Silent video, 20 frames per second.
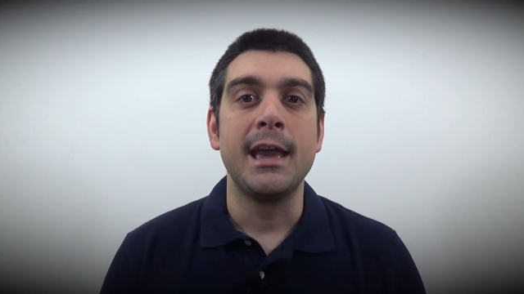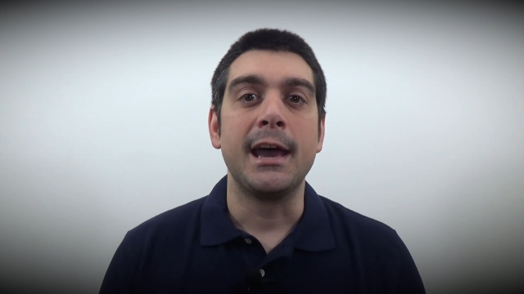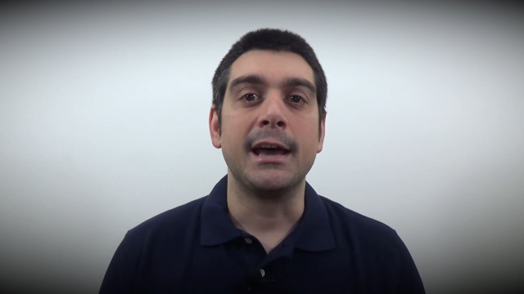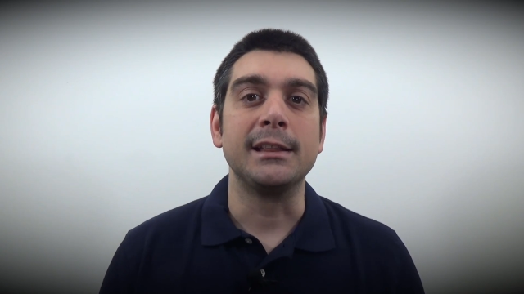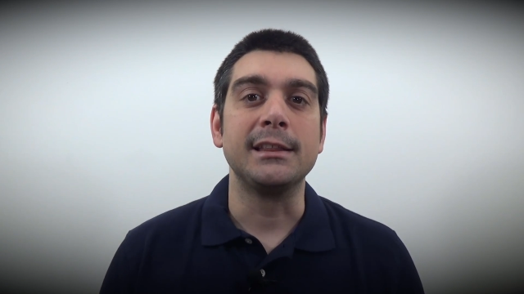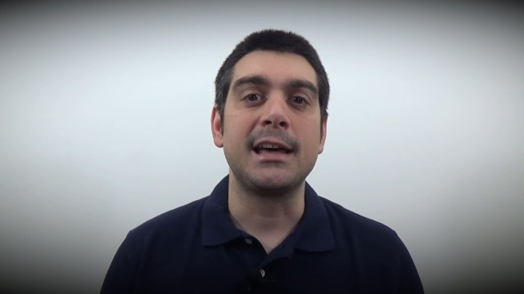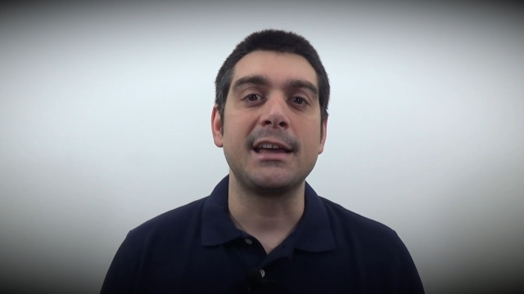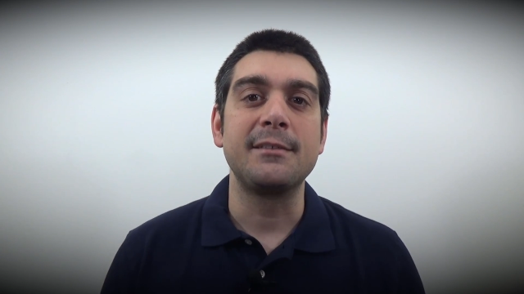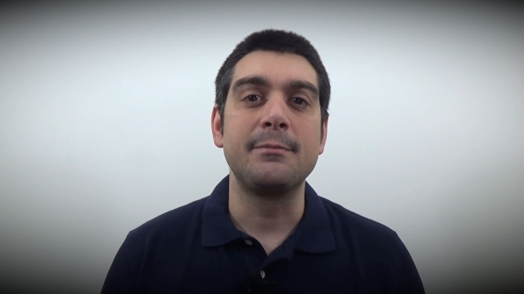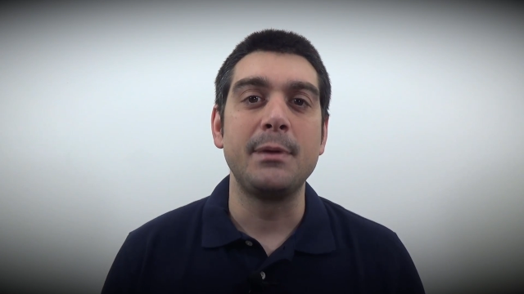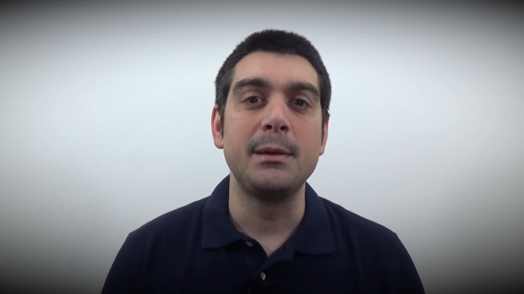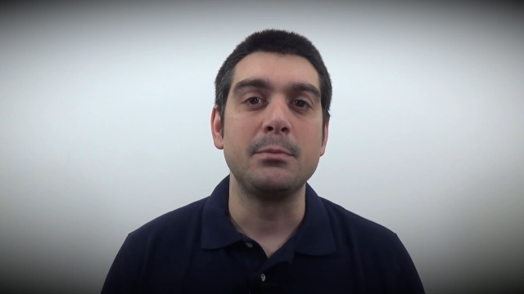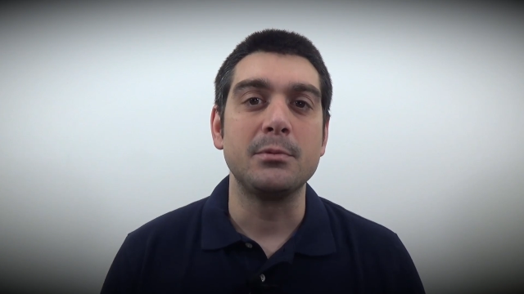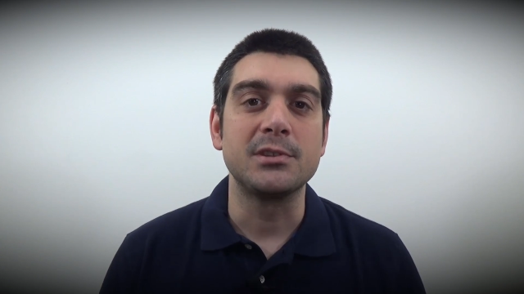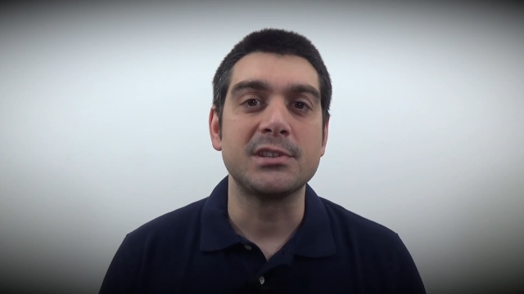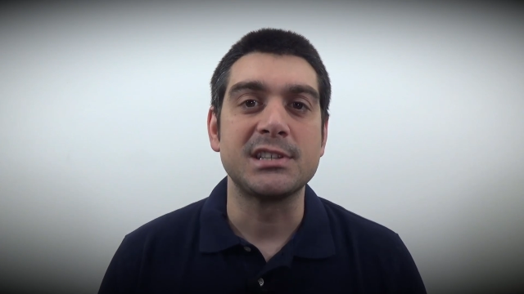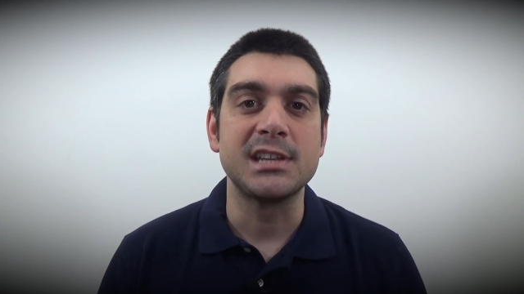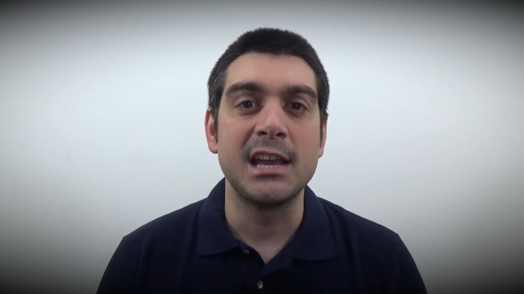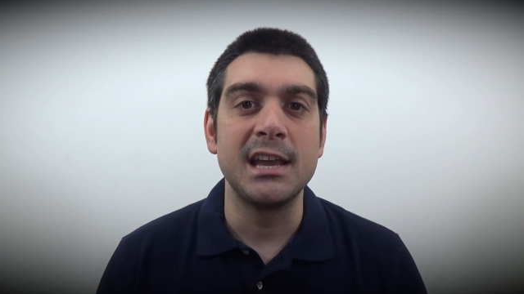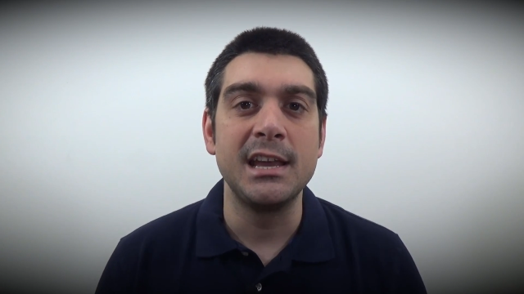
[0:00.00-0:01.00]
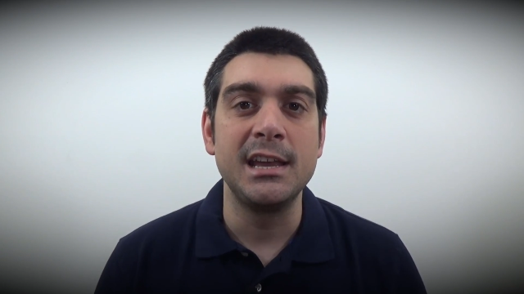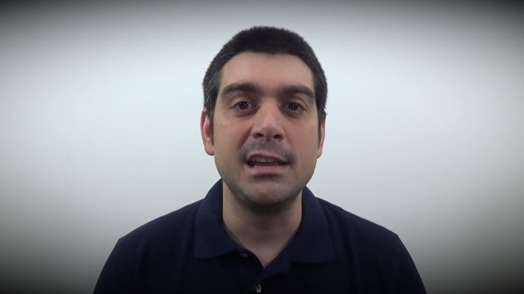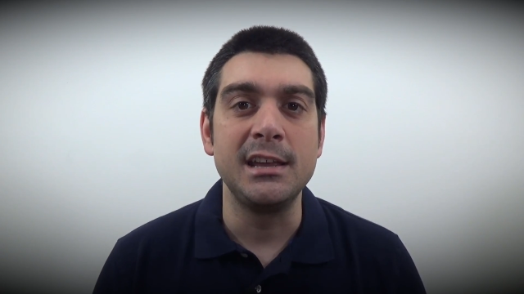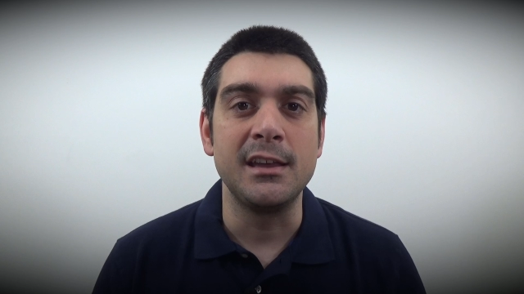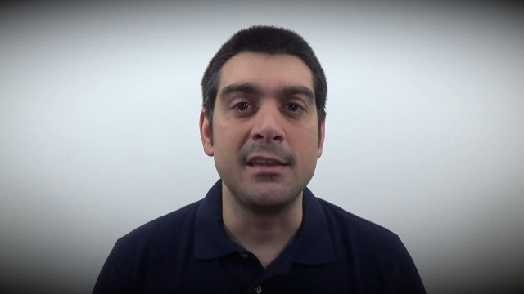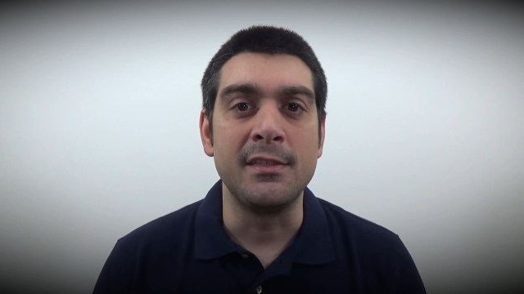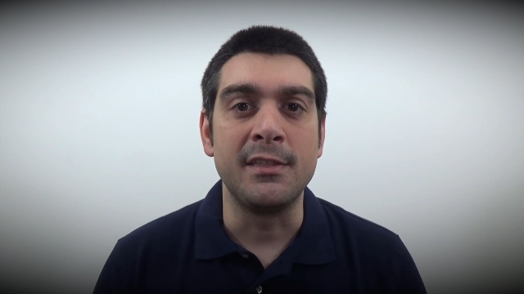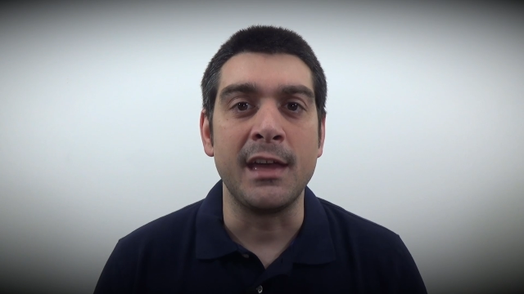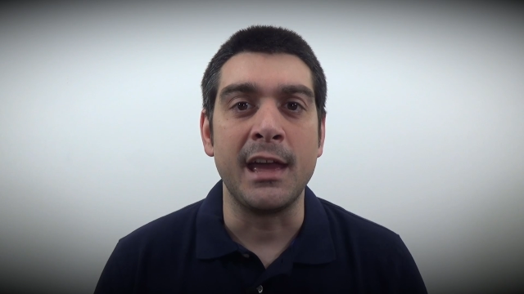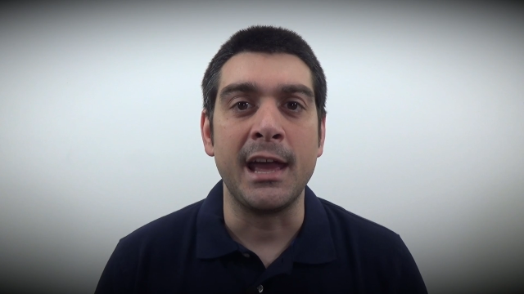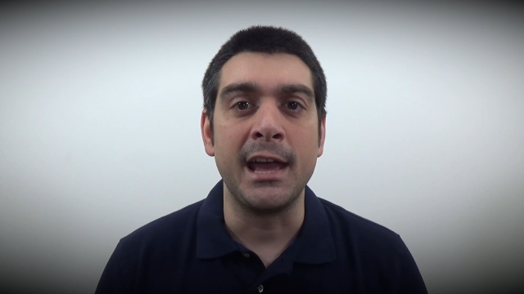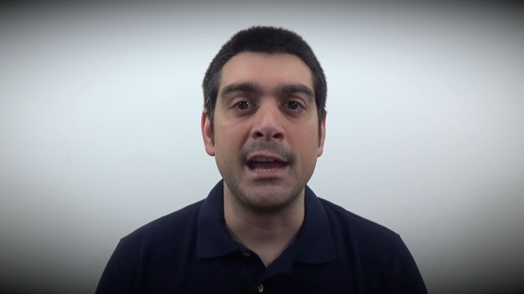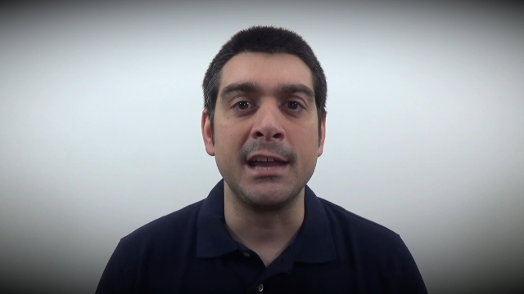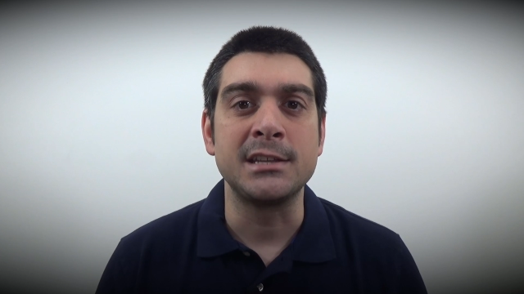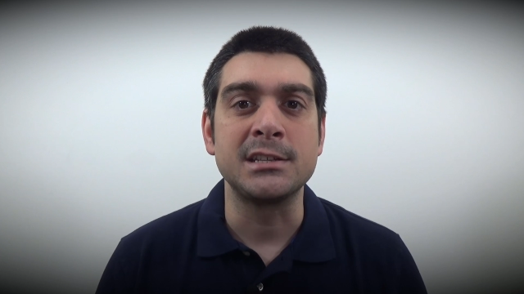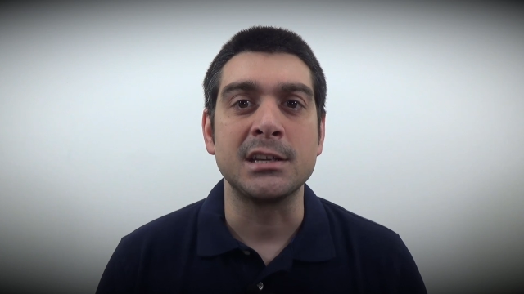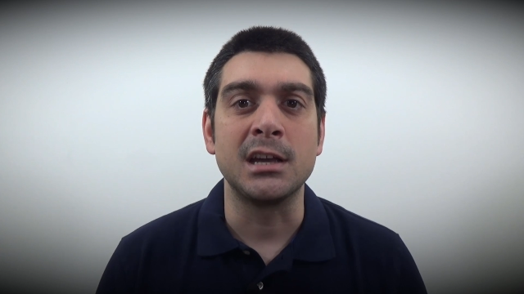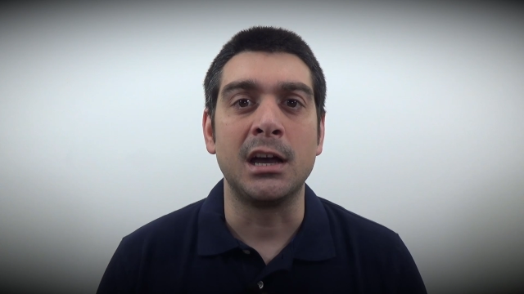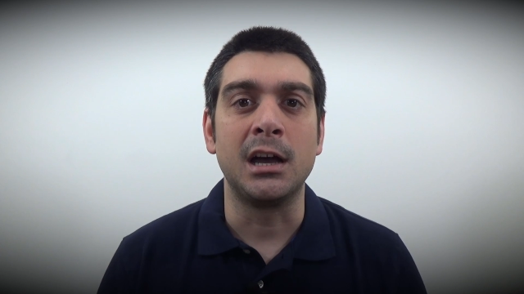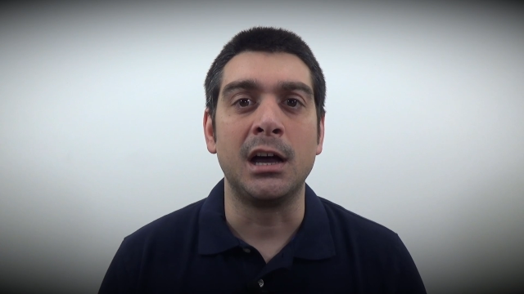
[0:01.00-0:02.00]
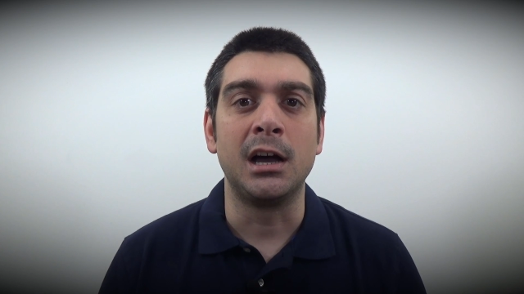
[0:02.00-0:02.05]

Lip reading: A lot of people say that